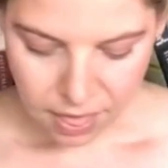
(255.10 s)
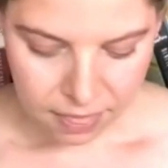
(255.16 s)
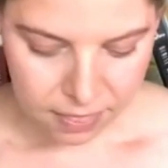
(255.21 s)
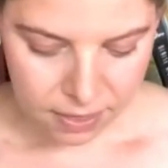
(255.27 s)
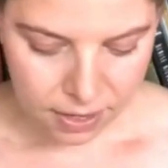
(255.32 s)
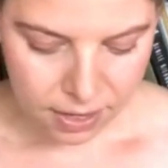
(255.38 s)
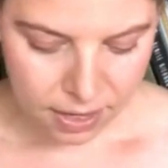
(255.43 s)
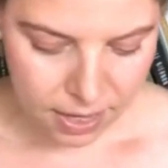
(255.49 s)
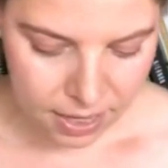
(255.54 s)

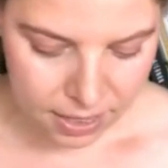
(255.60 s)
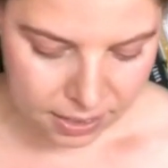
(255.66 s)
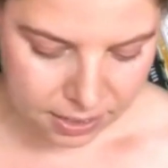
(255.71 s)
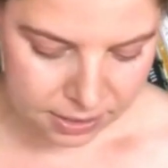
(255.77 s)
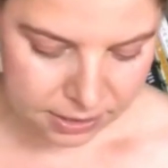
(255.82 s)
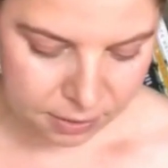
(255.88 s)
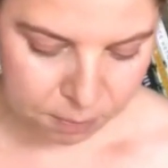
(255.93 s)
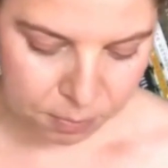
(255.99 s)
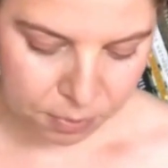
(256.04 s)
The
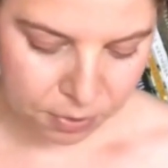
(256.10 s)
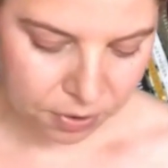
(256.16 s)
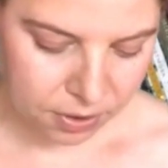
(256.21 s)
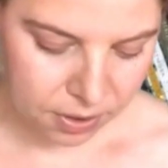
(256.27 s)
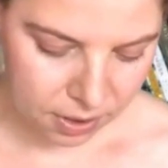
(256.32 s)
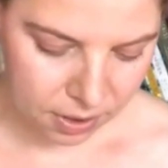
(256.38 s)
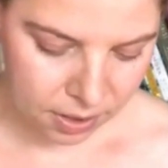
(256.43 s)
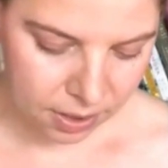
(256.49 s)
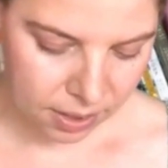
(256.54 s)
next book
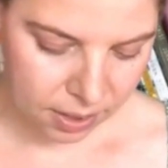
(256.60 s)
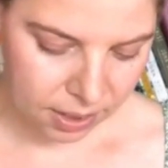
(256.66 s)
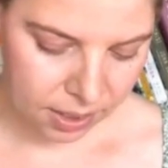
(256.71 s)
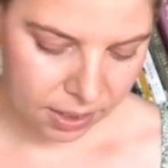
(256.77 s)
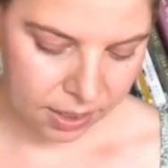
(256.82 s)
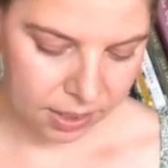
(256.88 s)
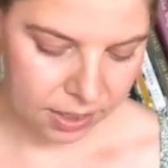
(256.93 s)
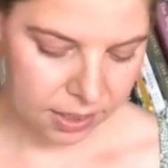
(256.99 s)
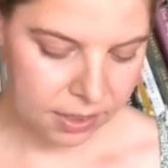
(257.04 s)

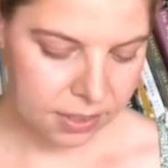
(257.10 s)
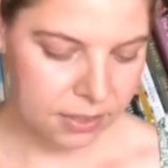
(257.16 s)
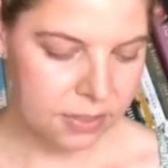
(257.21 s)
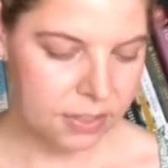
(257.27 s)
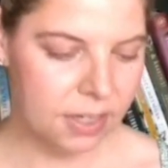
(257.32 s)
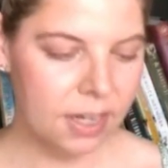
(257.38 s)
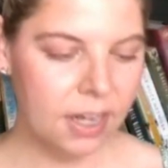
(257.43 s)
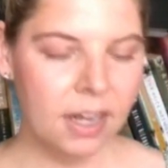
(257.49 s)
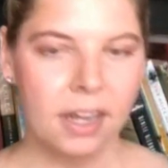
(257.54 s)

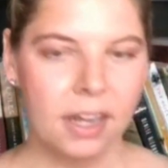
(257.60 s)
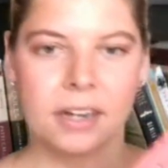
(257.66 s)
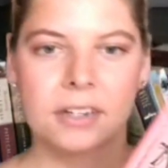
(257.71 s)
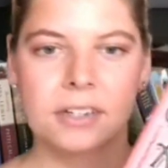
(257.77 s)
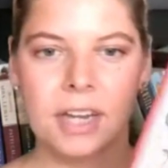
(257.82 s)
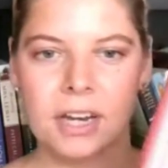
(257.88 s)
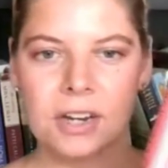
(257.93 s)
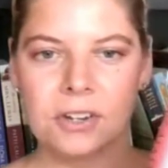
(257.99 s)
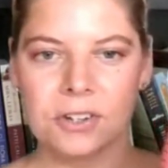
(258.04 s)
is
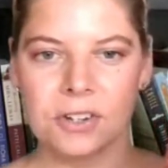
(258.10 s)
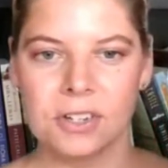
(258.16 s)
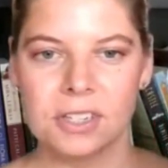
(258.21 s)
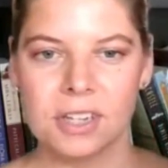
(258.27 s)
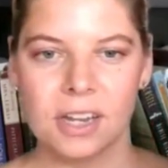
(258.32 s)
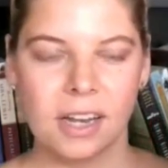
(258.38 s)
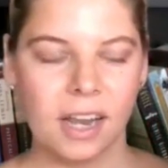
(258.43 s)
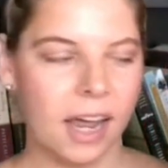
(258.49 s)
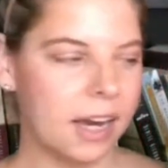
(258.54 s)
Dangerous
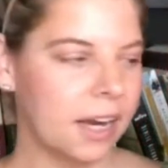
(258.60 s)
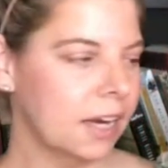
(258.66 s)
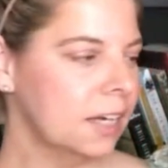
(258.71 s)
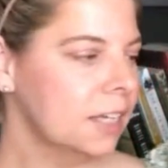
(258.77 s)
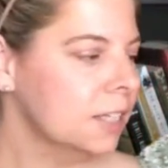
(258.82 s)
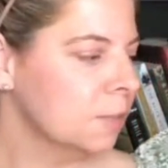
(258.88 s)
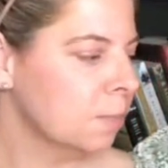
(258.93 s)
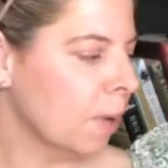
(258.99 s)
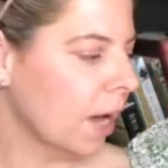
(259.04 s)

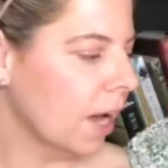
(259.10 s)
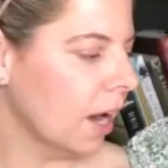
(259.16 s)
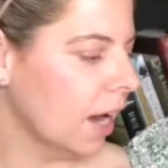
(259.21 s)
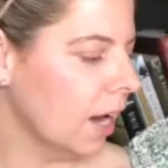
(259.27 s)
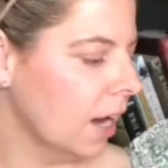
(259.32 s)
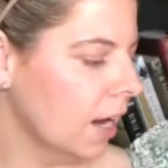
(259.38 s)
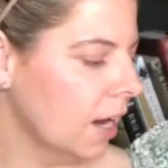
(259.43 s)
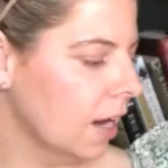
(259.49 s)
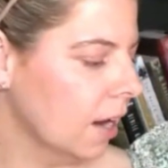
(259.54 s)
Alliance
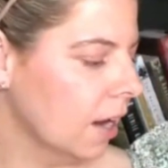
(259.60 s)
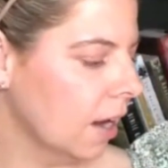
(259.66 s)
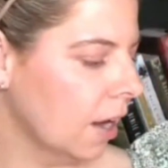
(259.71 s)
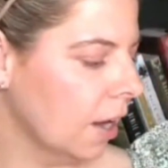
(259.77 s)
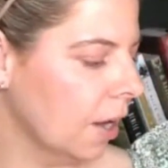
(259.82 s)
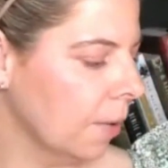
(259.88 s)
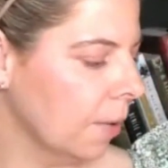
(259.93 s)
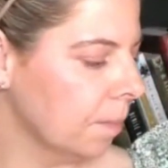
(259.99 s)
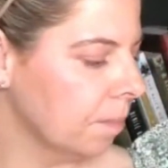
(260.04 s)
by
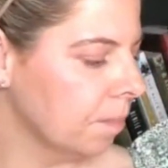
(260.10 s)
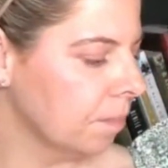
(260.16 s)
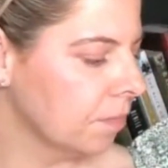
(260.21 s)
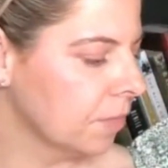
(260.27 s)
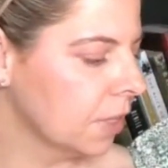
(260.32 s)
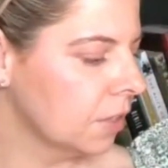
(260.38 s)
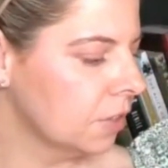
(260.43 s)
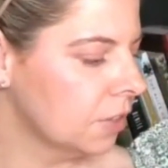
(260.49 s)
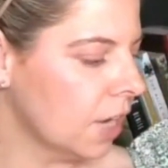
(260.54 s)

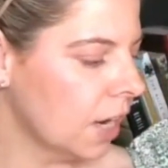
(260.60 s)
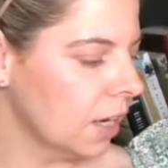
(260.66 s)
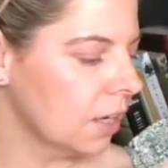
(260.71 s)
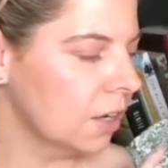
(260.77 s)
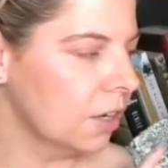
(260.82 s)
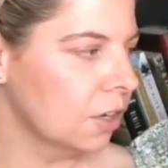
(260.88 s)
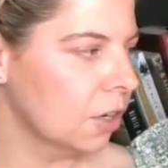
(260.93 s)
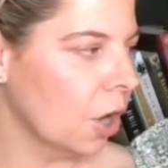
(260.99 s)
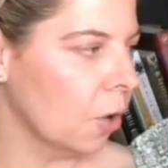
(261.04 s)

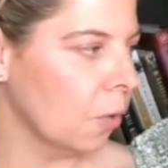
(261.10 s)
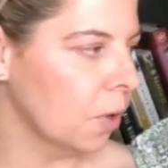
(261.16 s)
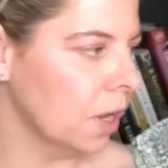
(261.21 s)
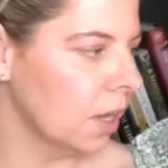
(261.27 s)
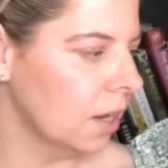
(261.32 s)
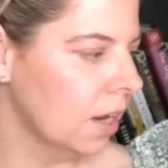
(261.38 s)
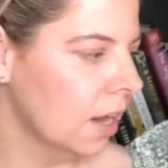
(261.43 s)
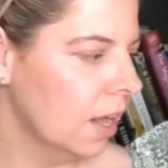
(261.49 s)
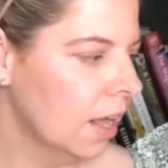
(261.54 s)
Jennieke
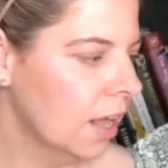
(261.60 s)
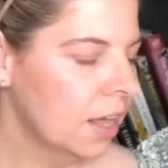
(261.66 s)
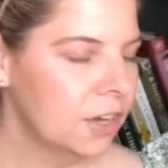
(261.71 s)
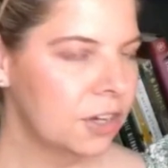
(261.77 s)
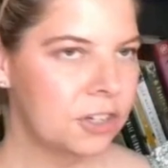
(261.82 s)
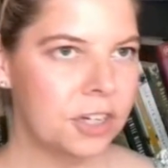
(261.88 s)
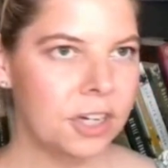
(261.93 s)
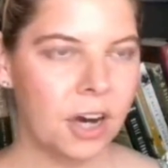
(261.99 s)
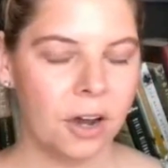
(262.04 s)
Cohen.
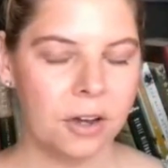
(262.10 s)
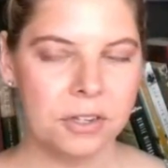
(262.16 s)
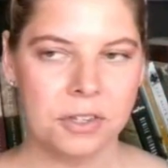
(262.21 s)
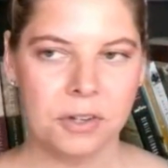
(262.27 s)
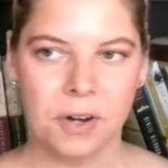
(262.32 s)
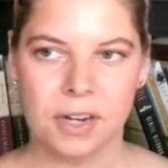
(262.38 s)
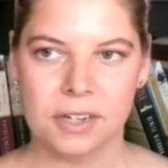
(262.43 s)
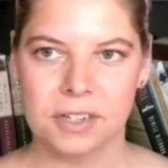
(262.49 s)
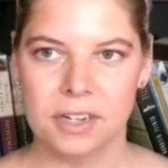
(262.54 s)
She
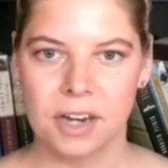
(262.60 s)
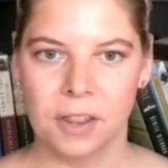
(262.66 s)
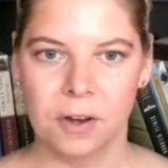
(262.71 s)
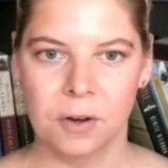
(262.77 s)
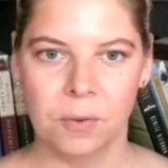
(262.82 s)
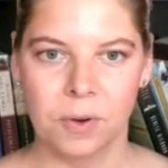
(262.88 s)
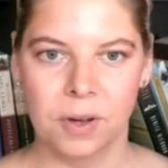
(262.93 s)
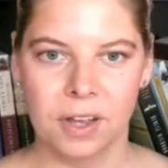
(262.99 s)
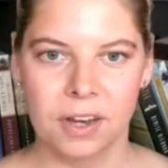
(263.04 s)
also has
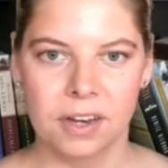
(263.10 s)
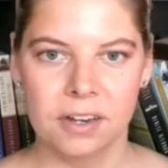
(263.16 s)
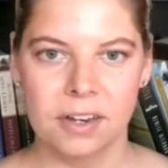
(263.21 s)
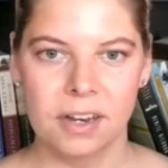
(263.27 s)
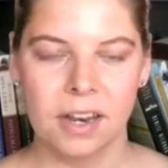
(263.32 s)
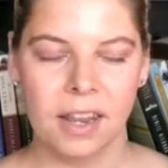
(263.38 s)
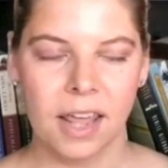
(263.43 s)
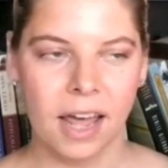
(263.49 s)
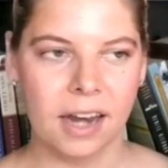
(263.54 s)
another
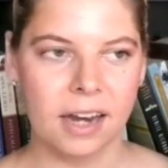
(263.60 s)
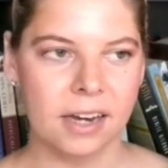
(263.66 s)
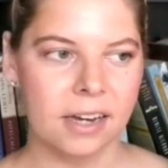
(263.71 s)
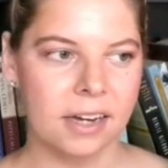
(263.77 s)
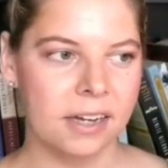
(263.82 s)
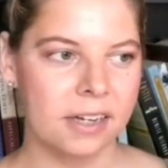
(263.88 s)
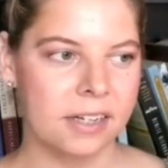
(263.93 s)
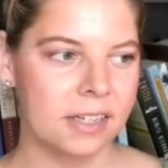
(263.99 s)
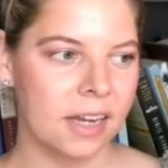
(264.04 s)
one that
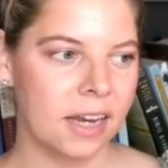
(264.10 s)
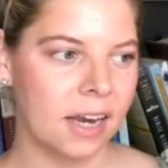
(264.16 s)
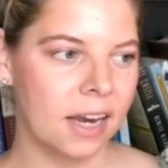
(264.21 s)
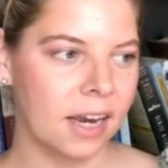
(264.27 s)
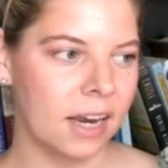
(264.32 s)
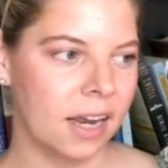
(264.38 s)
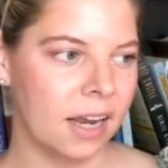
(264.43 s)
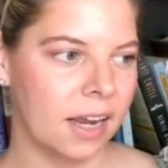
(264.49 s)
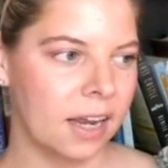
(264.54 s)
is
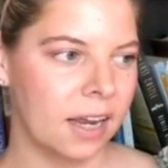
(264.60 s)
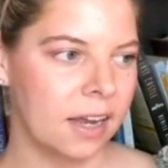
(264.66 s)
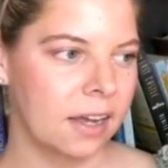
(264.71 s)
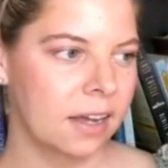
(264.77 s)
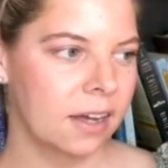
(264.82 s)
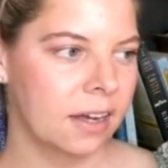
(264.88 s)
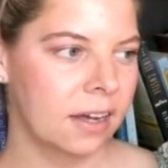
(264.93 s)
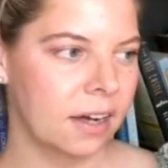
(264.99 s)
a